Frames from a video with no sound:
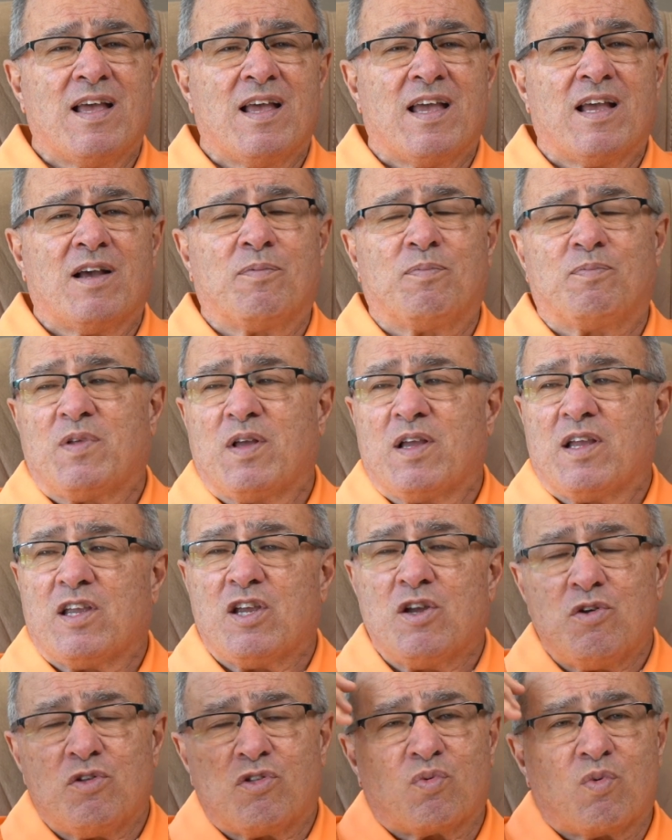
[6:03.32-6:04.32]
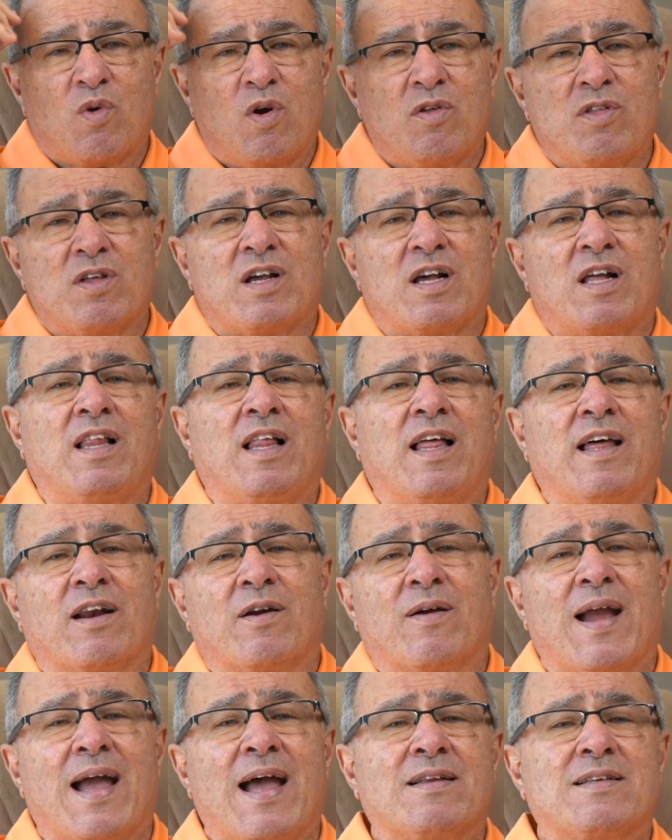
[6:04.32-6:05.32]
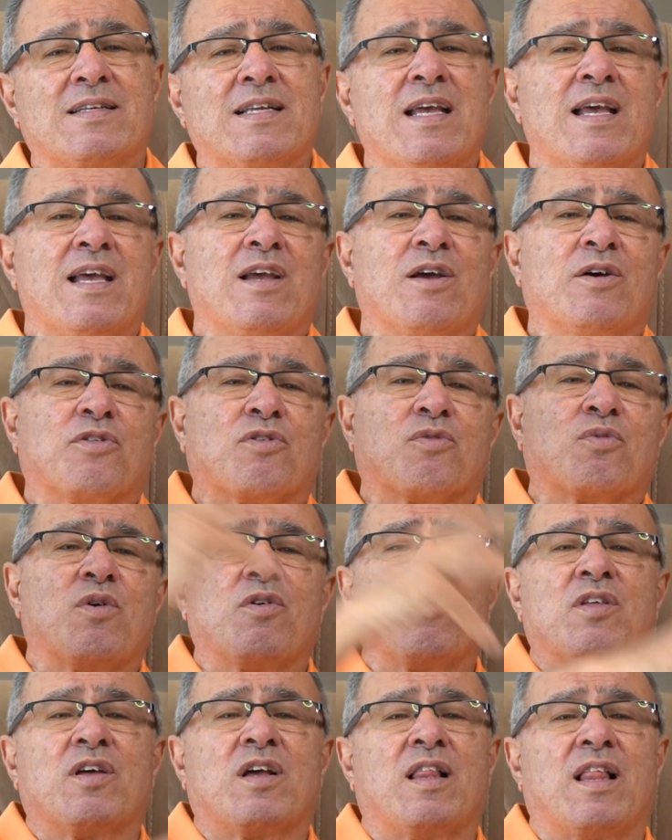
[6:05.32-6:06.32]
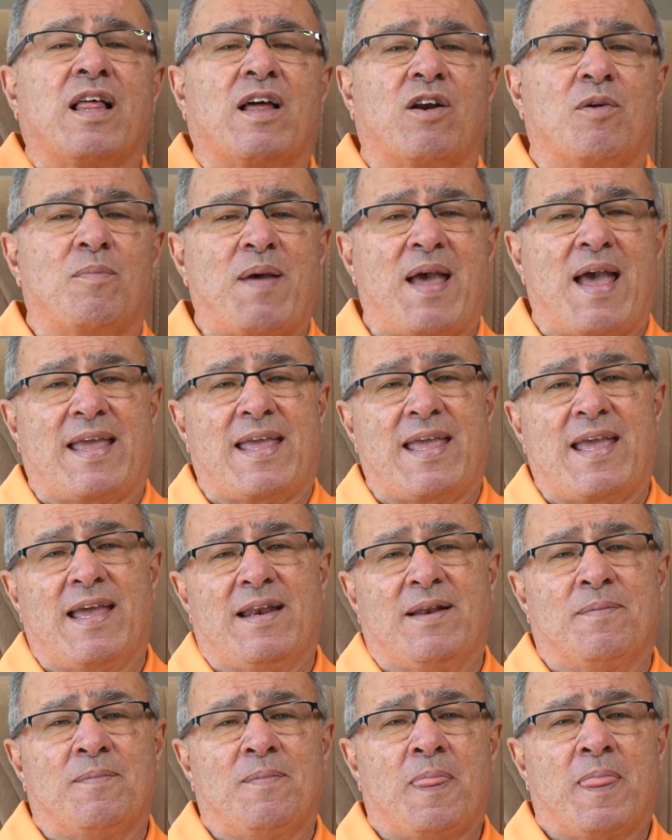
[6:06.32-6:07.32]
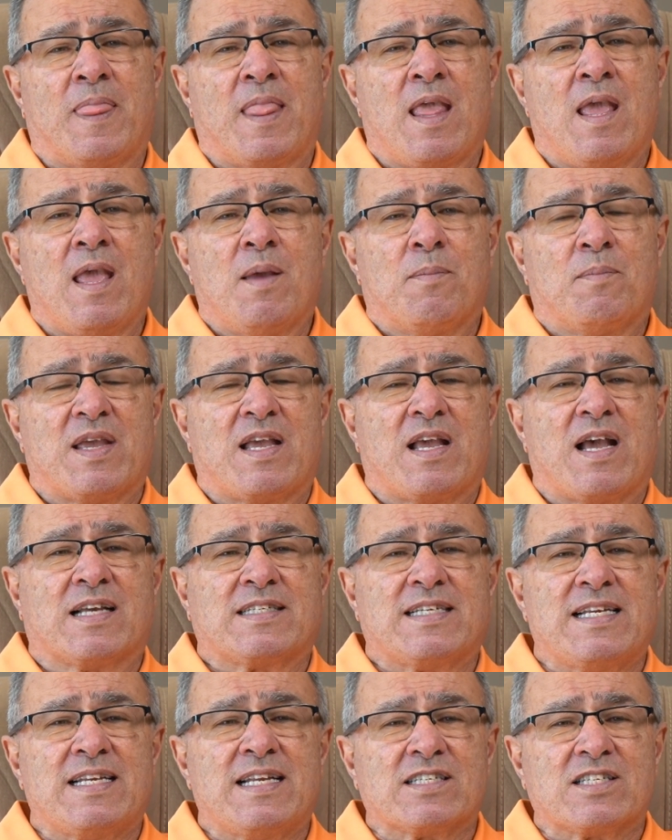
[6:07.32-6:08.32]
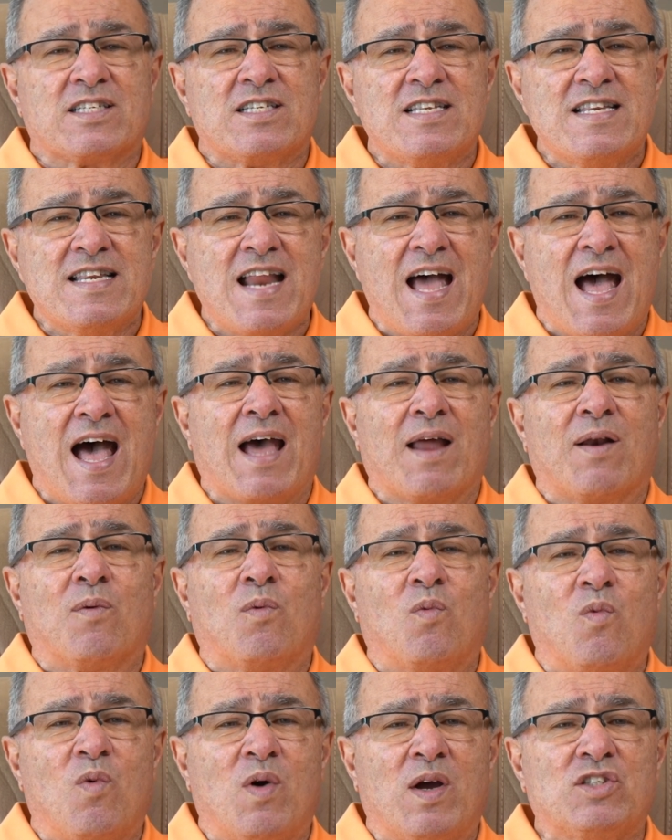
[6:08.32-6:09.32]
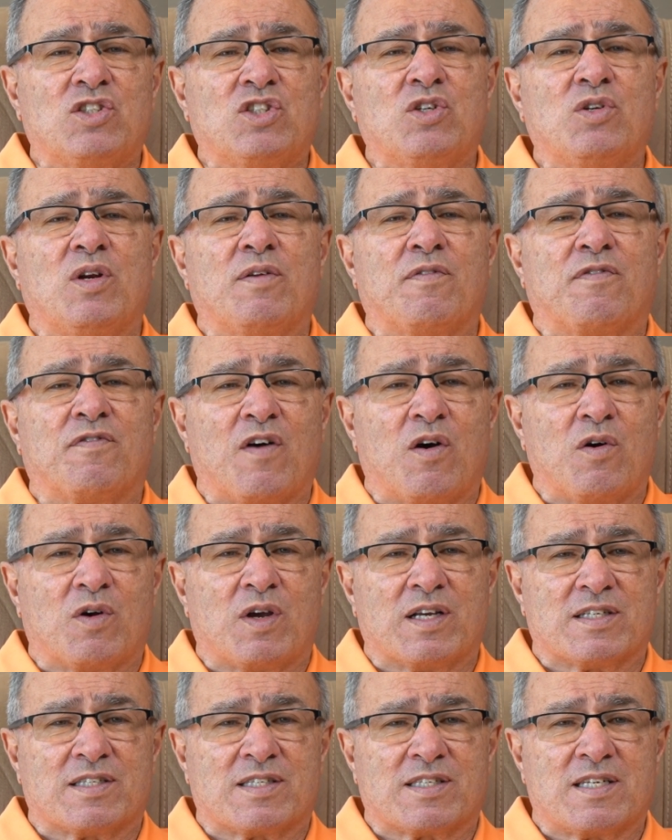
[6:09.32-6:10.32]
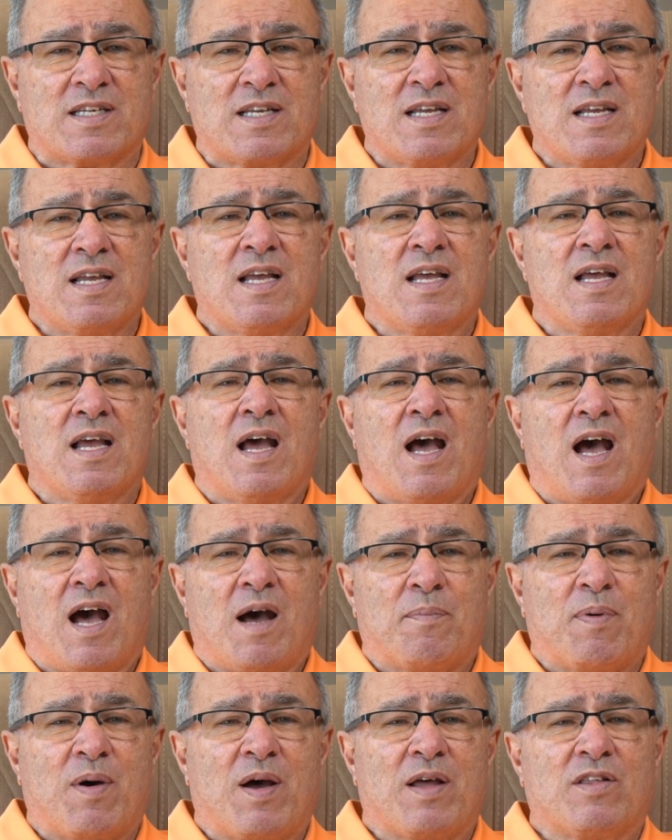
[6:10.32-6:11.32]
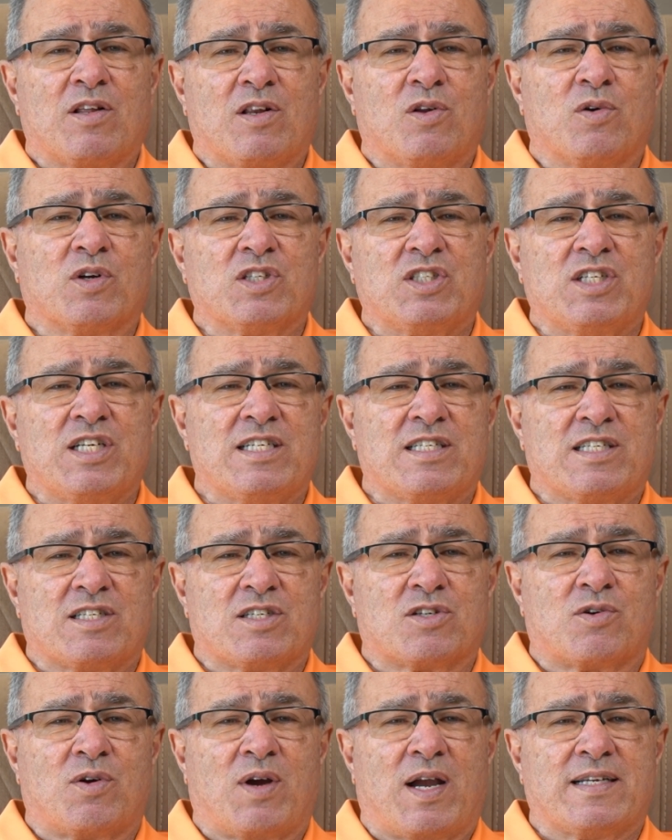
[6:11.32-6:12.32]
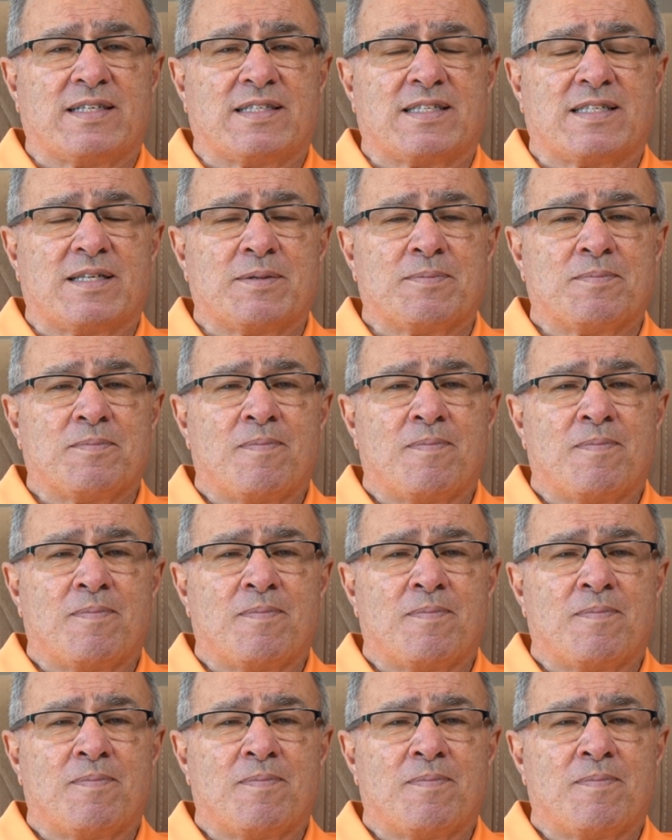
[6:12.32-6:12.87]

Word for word: He'll, you throw the clutter out, He'll throw the clutter back in because He does not want you to focus upon the Lord Jesus Christ.